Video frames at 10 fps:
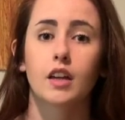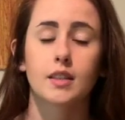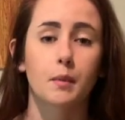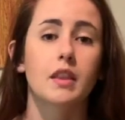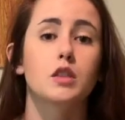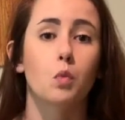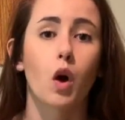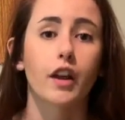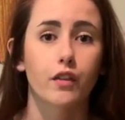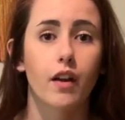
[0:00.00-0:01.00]
someone that's
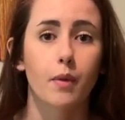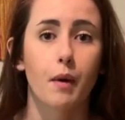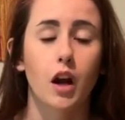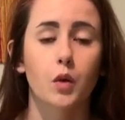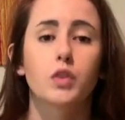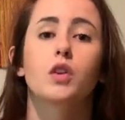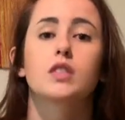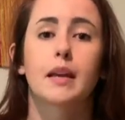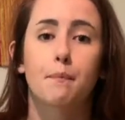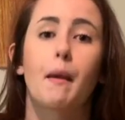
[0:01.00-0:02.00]
walking around the park with those
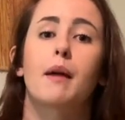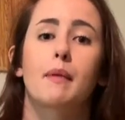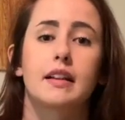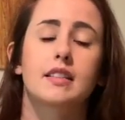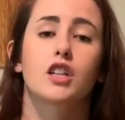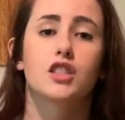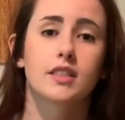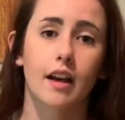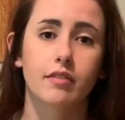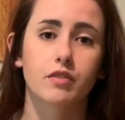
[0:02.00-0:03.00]
like backpacks that are
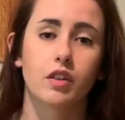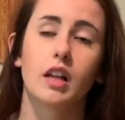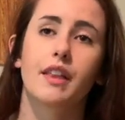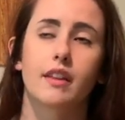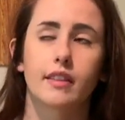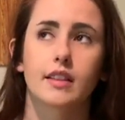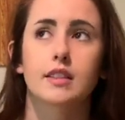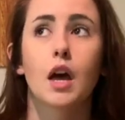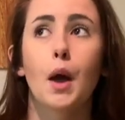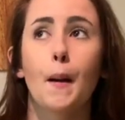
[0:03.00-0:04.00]
stuffed full. I think
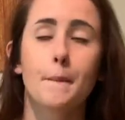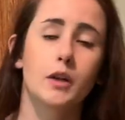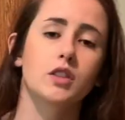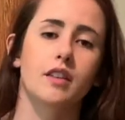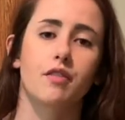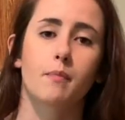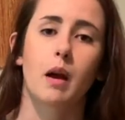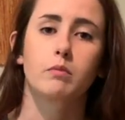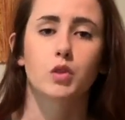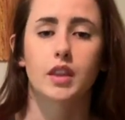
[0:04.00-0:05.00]
that's mostly for
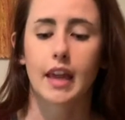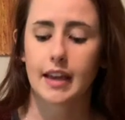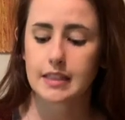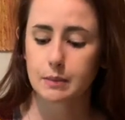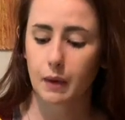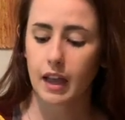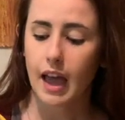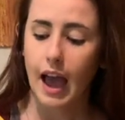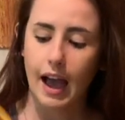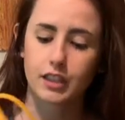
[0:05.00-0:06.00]
moms with kids, but
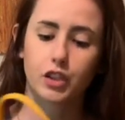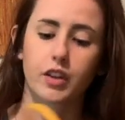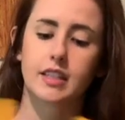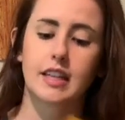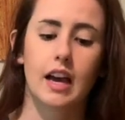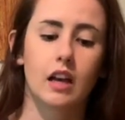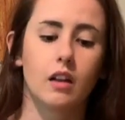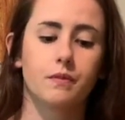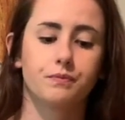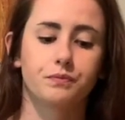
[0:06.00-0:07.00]
as you can
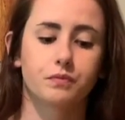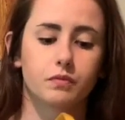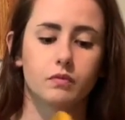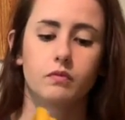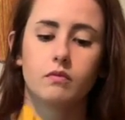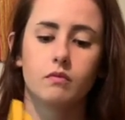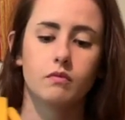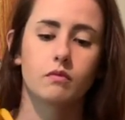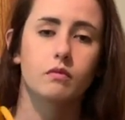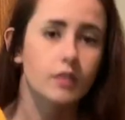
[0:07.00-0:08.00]
tell,
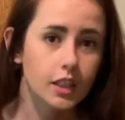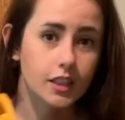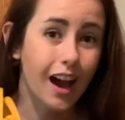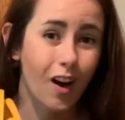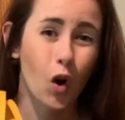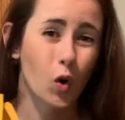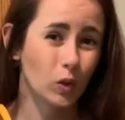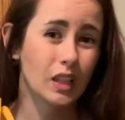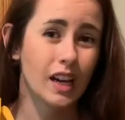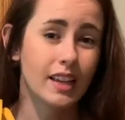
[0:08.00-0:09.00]
there's not a
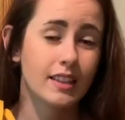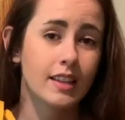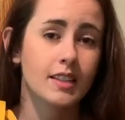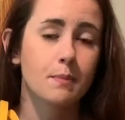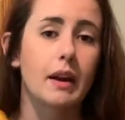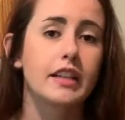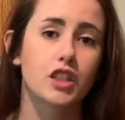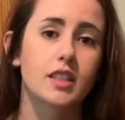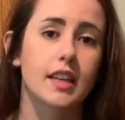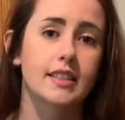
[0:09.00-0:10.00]
whole lot in this, but I
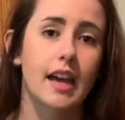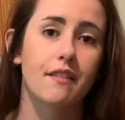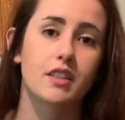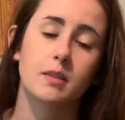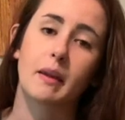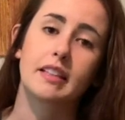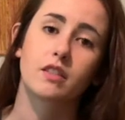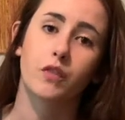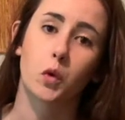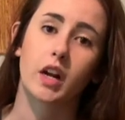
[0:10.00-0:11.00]
just like to have the
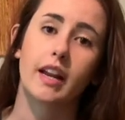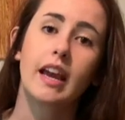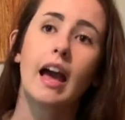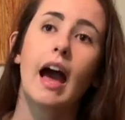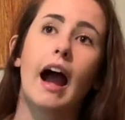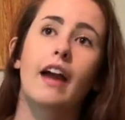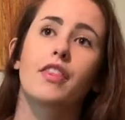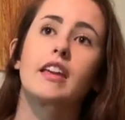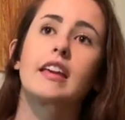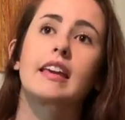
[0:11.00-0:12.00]
space for it. I
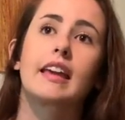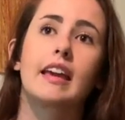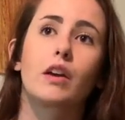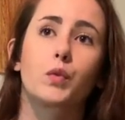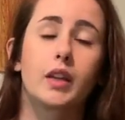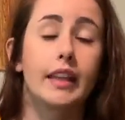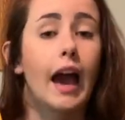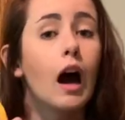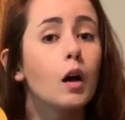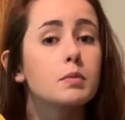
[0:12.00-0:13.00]
think it really
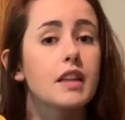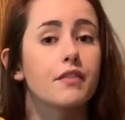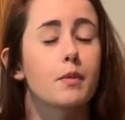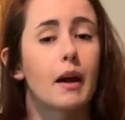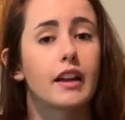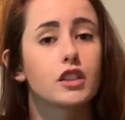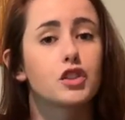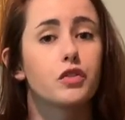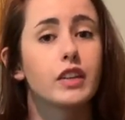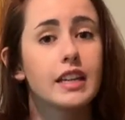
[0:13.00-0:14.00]
helps if you're buying
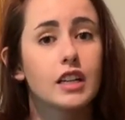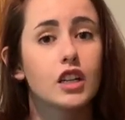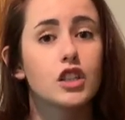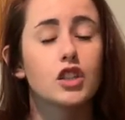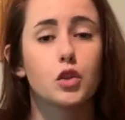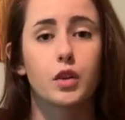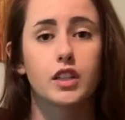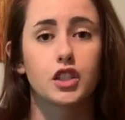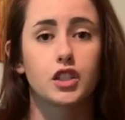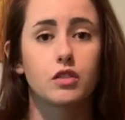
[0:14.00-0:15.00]
souvenirs. You
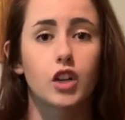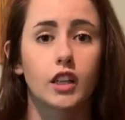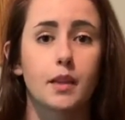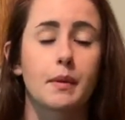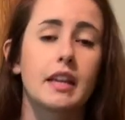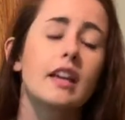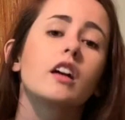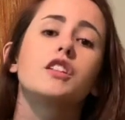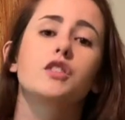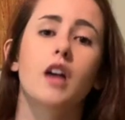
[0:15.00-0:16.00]
can just chuck them in
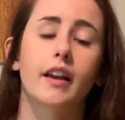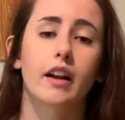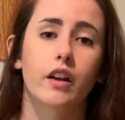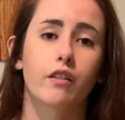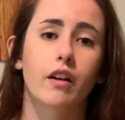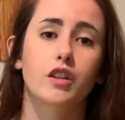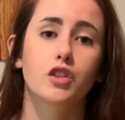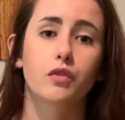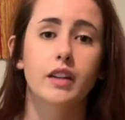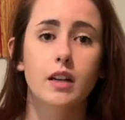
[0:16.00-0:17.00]
here and you're not carrying around a
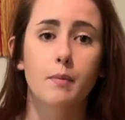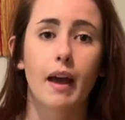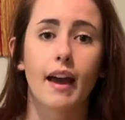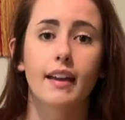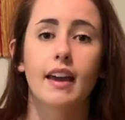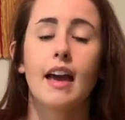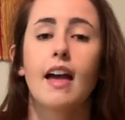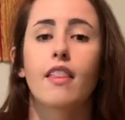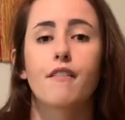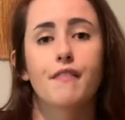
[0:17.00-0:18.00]
souvenir bag.
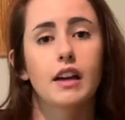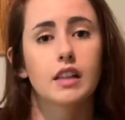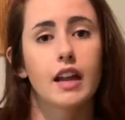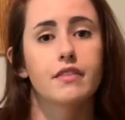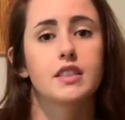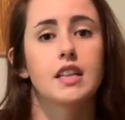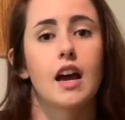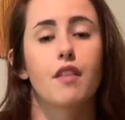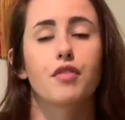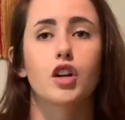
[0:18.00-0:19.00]
They fit a lot of
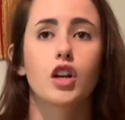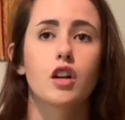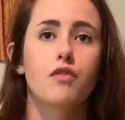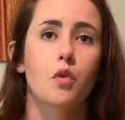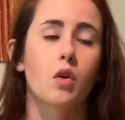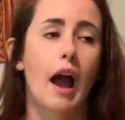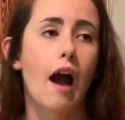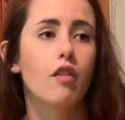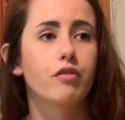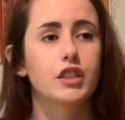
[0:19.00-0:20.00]
stuff. They're good for
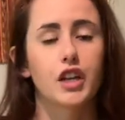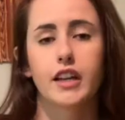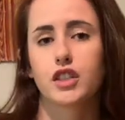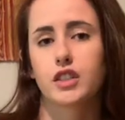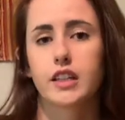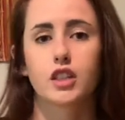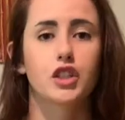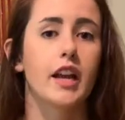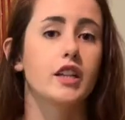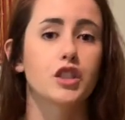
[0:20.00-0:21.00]
outfit changes, ear
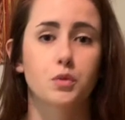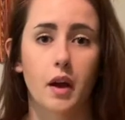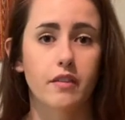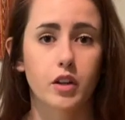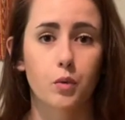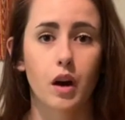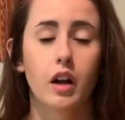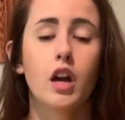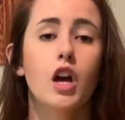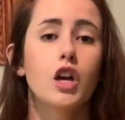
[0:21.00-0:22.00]
changes, whatever you
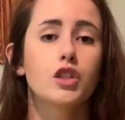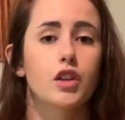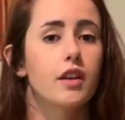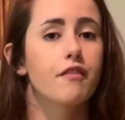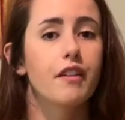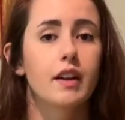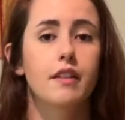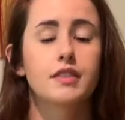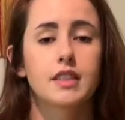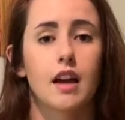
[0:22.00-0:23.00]
want. So you can fit
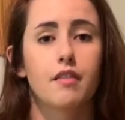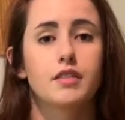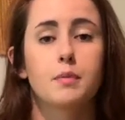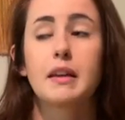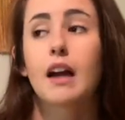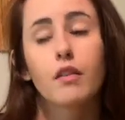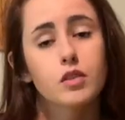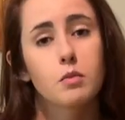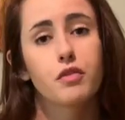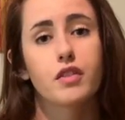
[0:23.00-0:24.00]
enough stuff to be
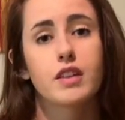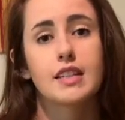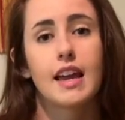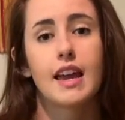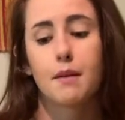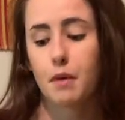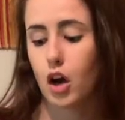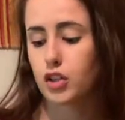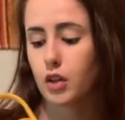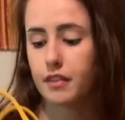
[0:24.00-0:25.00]
comfortable for the day, but
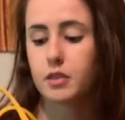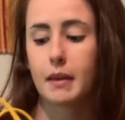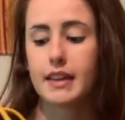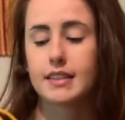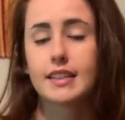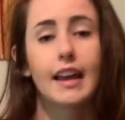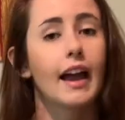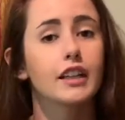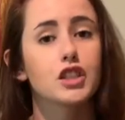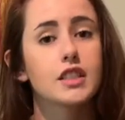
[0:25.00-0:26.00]
also have space to get
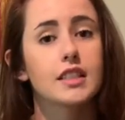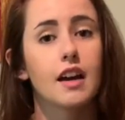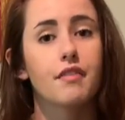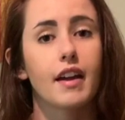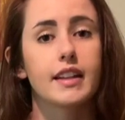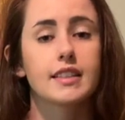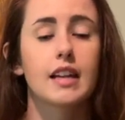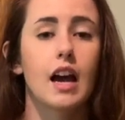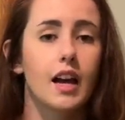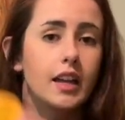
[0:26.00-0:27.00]
extra stuff, and it's
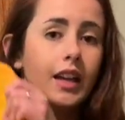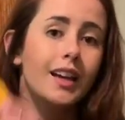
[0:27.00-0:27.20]
not